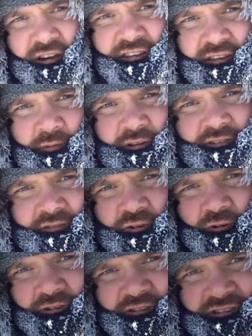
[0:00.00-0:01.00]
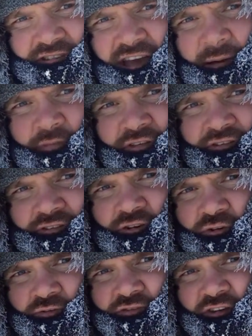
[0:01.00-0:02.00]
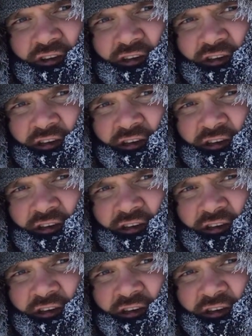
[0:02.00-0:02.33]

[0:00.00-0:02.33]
I need, because of course these naphtha stoves